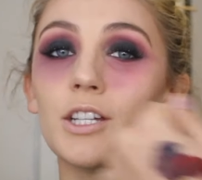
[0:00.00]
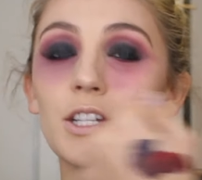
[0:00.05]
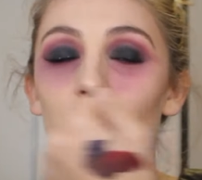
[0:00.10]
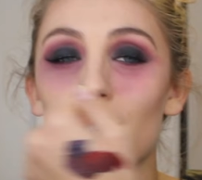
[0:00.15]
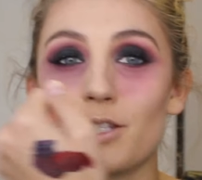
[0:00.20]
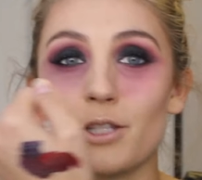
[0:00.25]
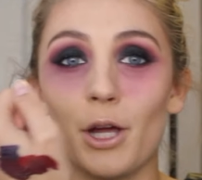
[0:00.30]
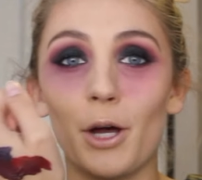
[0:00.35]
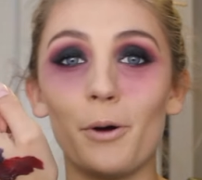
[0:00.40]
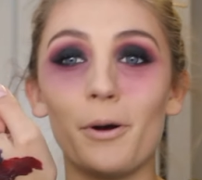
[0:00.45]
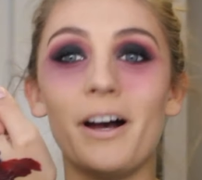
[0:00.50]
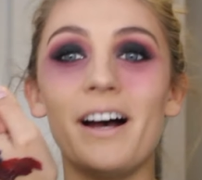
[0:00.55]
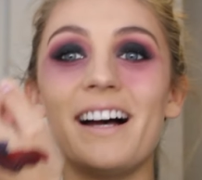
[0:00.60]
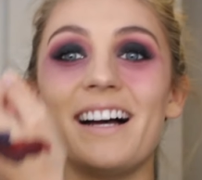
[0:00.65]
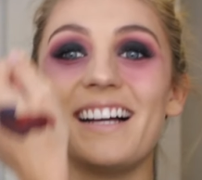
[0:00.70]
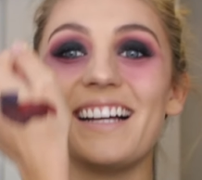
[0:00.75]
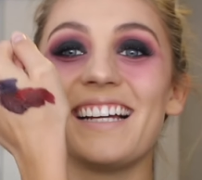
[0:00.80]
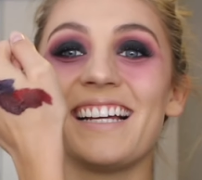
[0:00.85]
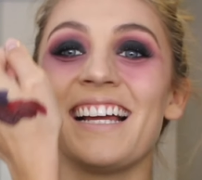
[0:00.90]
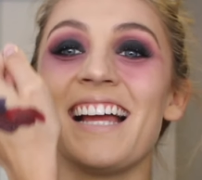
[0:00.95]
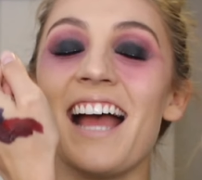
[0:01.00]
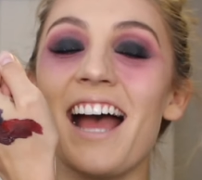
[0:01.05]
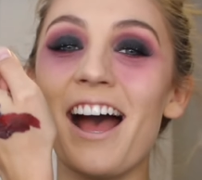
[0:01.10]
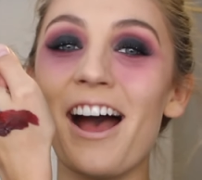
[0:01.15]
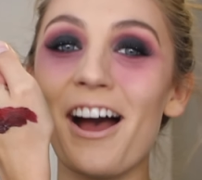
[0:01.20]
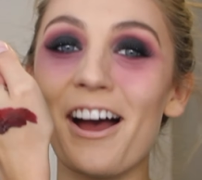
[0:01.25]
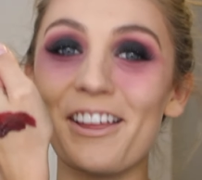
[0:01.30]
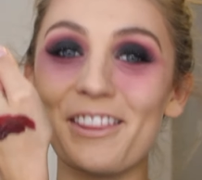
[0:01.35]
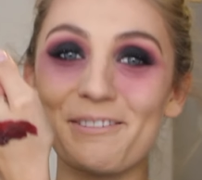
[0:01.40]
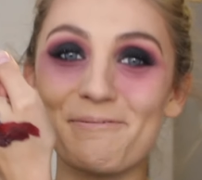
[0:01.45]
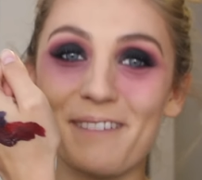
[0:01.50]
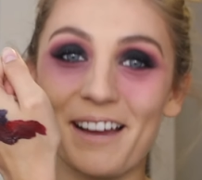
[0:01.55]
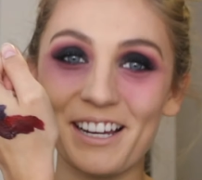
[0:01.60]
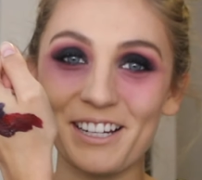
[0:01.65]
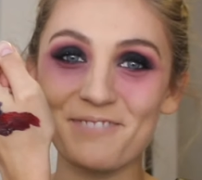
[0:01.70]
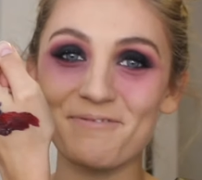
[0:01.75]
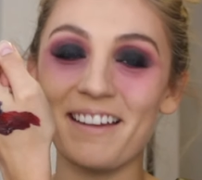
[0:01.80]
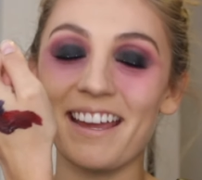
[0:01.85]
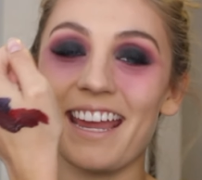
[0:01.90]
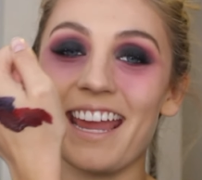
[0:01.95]
So on the
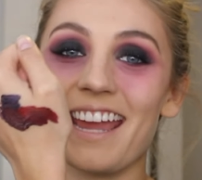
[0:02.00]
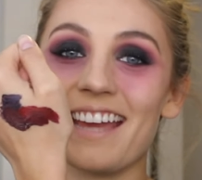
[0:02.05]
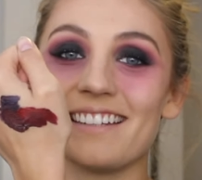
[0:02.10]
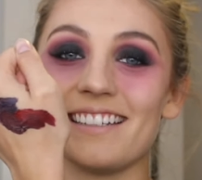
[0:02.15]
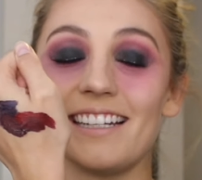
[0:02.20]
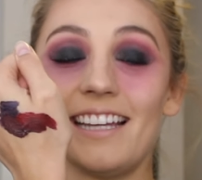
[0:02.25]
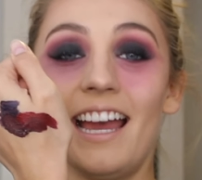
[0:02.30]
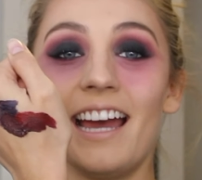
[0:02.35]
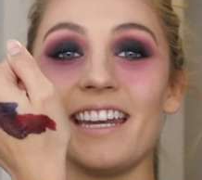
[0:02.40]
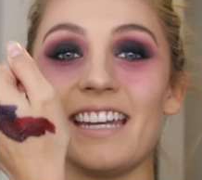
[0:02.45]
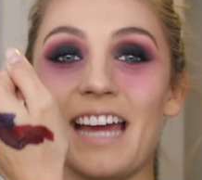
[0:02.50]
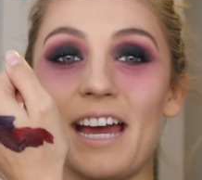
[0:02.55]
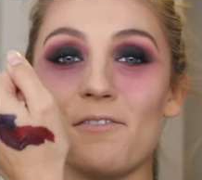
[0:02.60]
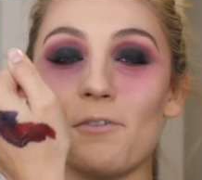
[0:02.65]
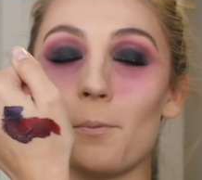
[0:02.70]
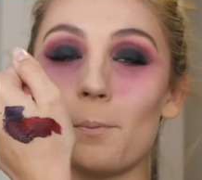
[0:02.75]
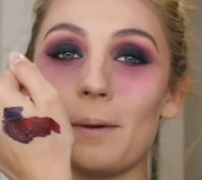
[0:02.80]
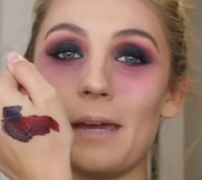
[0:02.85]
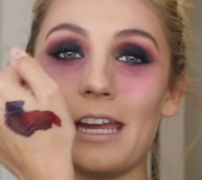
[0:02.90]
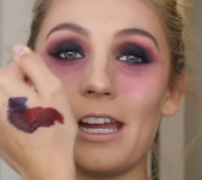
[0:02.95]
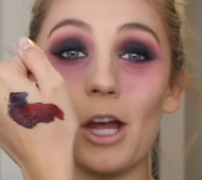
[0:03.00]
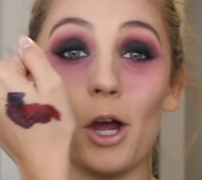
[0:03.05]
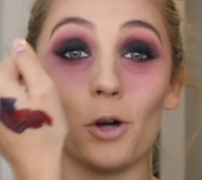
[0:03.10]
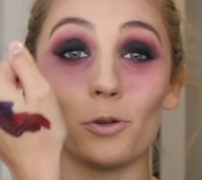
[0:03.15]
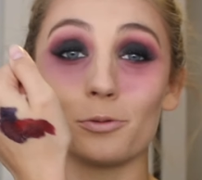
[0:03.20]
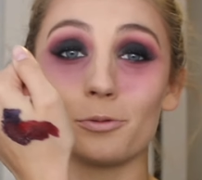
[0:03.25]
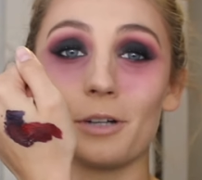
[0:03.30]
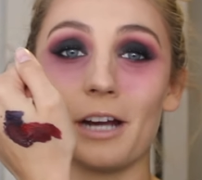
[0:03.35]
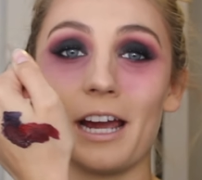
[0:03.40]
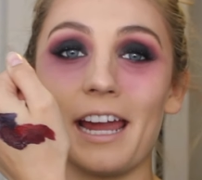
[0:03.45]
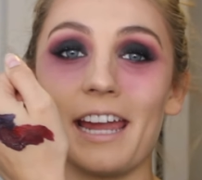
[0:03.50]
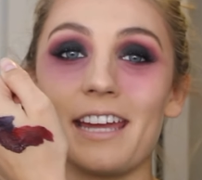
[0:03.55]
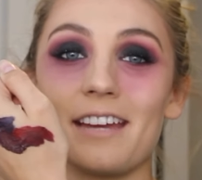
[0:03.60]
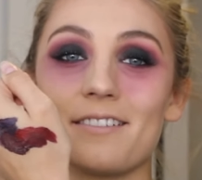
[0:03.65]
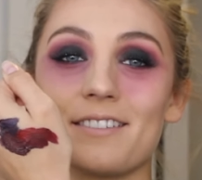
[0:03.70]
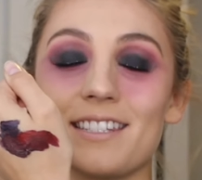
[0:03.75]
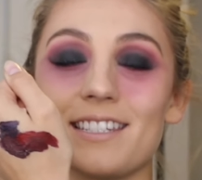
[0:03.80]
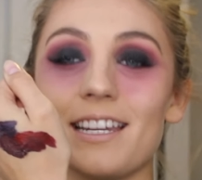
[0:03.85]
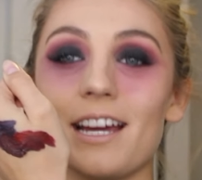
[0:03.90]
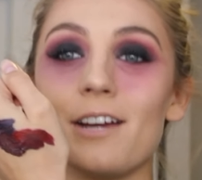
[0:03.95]
back of my hand, I kind of have a big array of
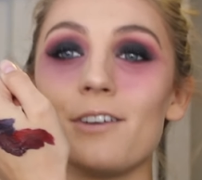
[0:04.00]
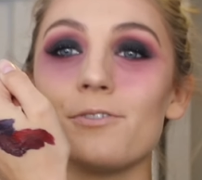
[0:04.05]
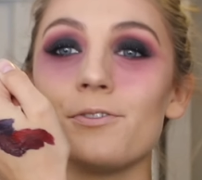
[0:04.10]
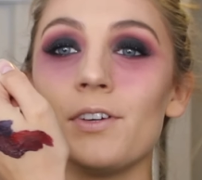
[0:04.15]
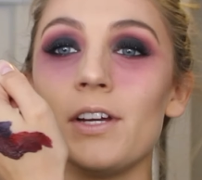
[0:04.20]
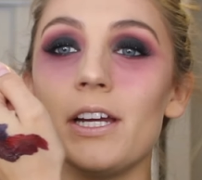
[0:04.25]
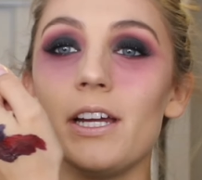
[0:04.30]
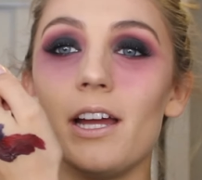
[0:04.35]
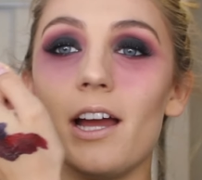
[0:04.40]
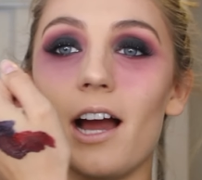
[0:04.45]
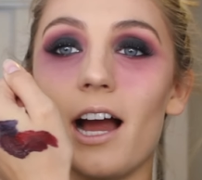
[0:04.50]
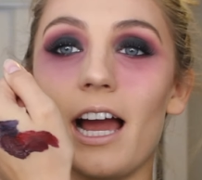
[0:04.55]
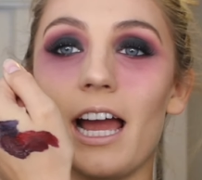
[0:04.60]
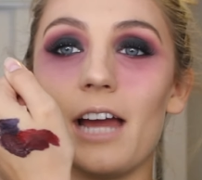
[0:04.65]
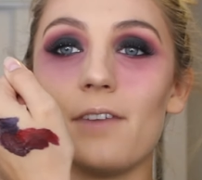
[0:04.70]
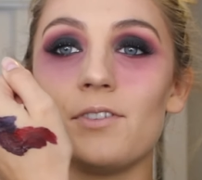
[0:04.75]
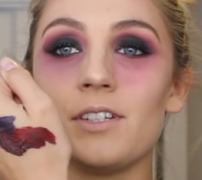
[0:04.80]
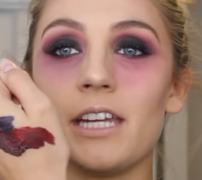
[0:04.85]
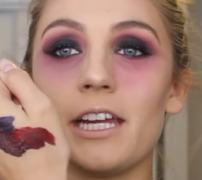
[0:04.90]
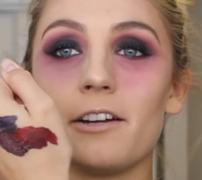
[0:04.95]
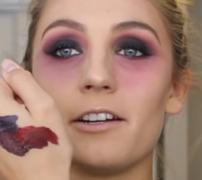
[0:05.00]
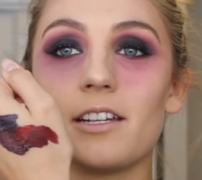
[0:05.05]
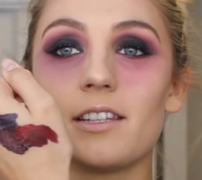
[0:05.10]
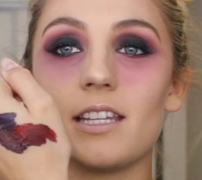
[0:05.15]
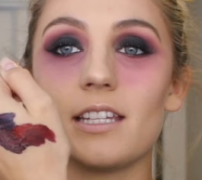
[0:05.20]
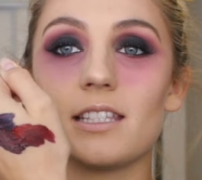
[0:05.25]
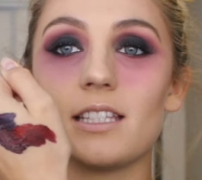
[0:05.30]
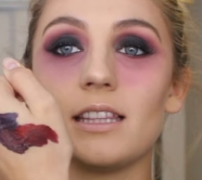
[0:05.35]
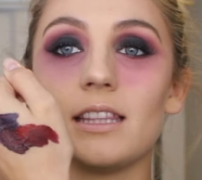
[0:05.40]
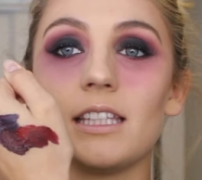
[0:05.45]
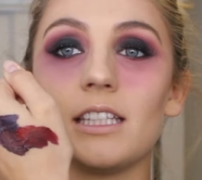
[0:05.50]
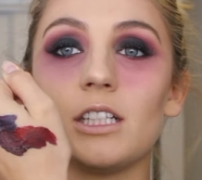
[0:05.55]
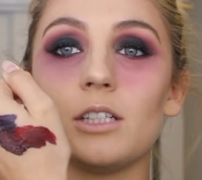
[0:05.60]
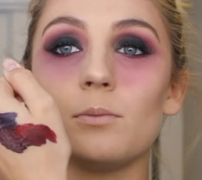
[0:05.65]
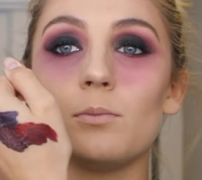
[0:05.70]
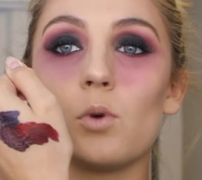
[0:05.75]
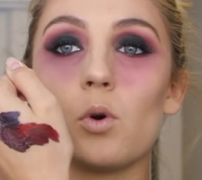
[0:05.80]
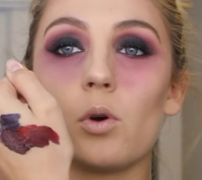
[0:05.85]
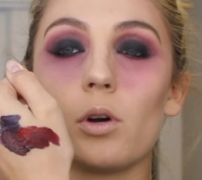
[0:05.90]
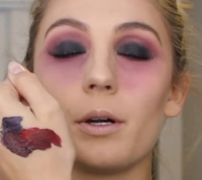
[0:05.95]
stuff. I have an area that's a little
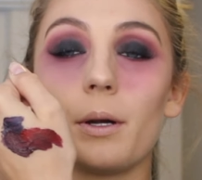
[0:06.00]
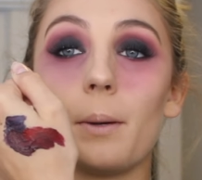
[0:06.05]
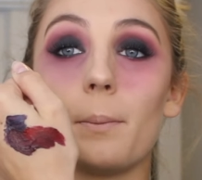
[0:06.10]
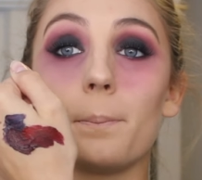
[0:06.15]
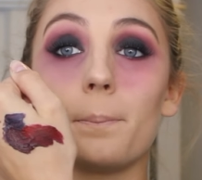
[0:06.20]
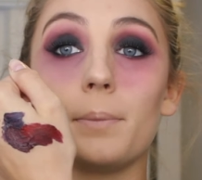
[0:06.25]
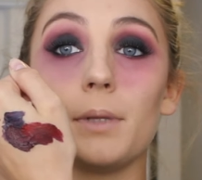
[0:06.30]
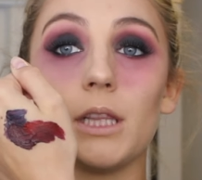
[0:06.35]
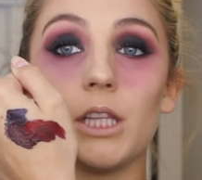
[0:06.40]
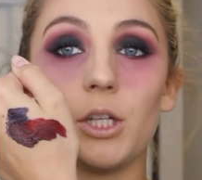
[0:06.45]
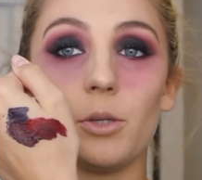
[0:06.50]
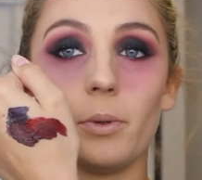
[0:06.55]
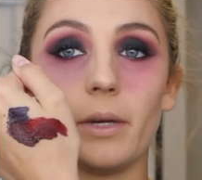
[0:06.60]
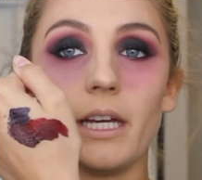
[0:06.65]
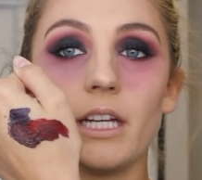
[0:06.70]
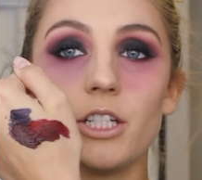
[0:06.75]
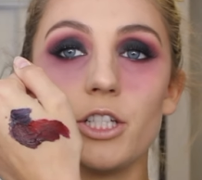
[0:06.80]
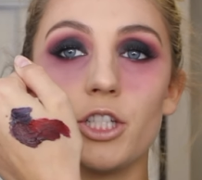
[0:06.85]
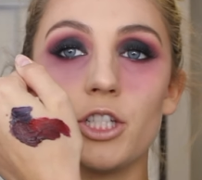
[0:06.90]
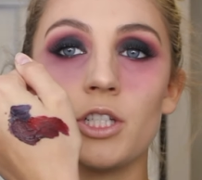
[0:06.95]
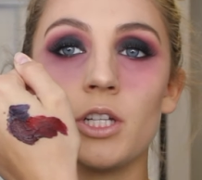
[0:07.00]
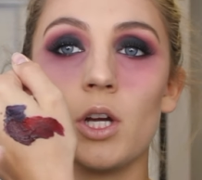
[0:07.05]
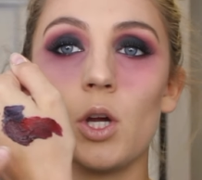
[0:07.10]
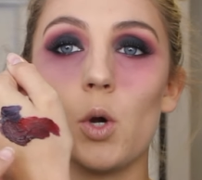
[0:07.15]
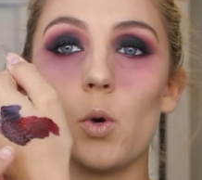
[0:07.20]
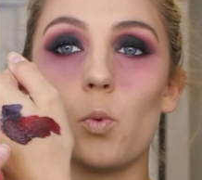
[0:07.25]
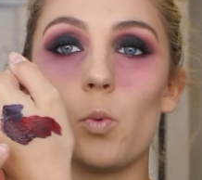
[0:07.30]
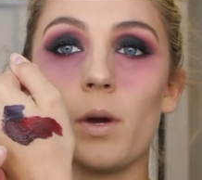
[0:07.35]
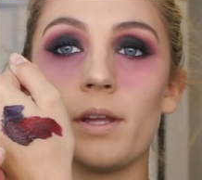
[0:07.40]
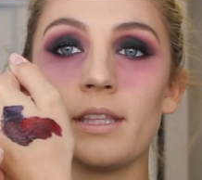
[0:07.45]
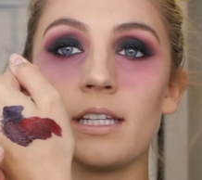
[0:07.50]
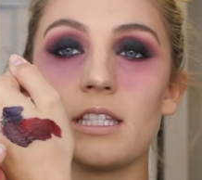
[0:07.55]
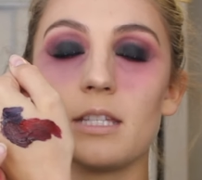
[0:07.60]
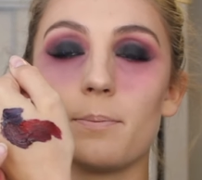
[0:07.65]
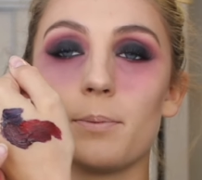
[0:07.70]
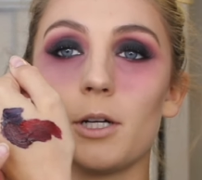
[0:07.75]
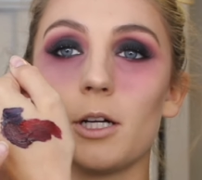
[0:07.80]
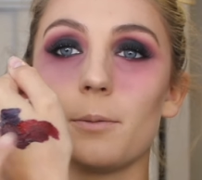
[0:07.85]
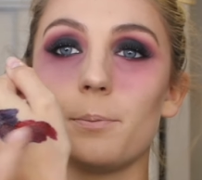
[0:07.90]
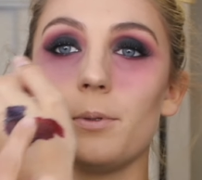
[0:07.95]
more bluish, one that's
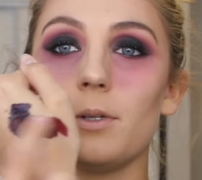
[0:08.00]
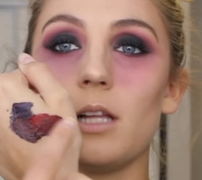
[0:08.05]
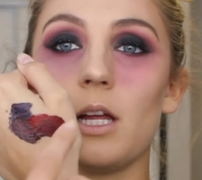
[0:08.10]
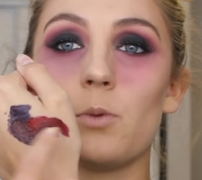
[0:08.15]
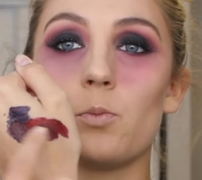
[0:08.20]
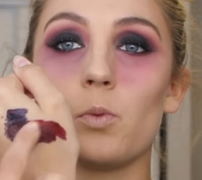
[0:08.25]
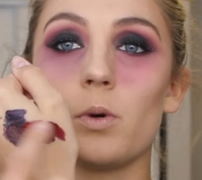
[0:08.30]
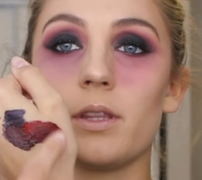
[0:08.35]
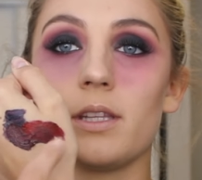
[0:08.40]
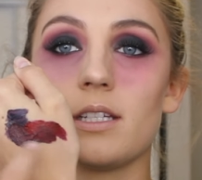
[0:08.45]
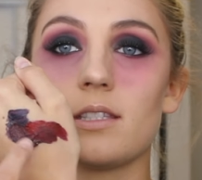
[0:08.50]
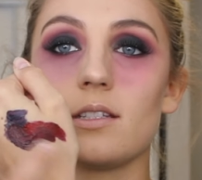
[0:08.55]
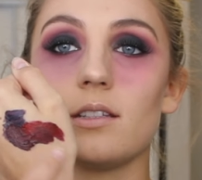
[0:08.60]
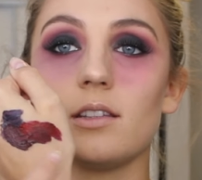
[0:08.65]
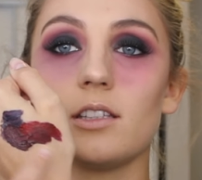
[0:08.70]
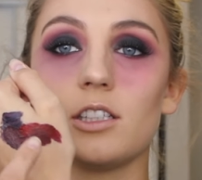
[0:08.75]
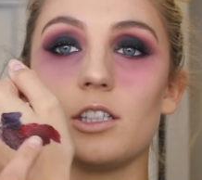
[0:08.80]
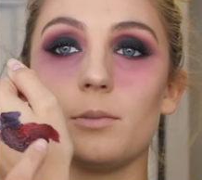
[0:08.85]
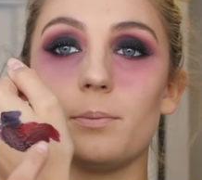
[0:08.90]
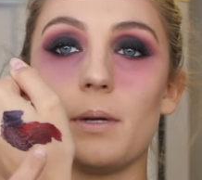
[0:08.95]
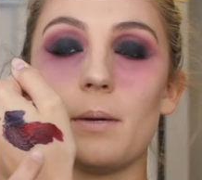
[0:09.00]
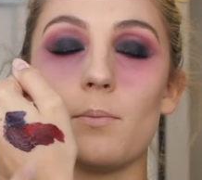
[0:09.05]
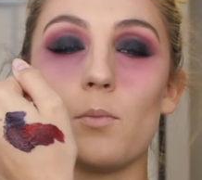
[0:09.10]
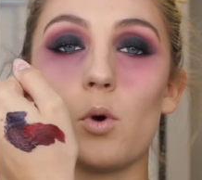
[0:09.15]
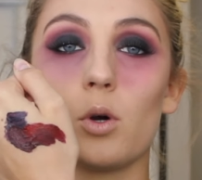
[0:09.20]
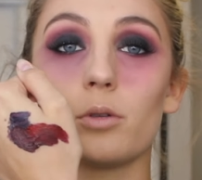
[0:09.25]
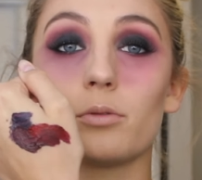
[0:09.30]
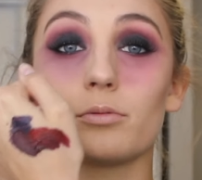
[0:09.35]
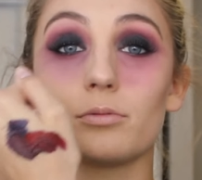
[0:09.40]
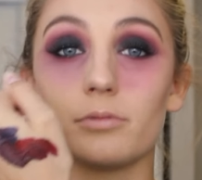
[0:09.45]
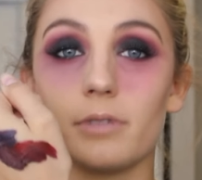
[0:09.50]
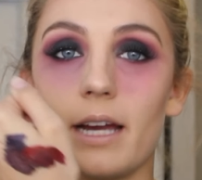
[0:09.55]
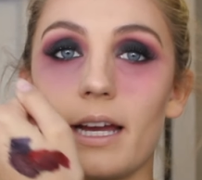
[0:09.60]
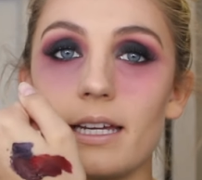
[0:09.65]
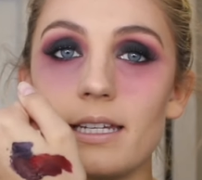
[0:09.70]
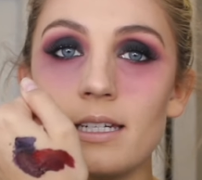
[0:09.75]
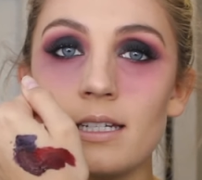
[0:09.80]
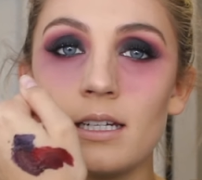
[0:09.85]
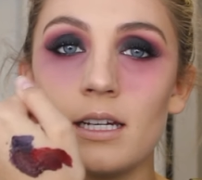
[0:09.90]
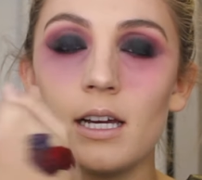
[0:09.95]
purple and one that's a little bit more
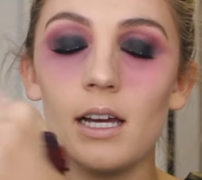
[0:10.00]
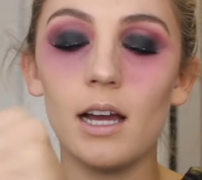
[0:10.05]
red.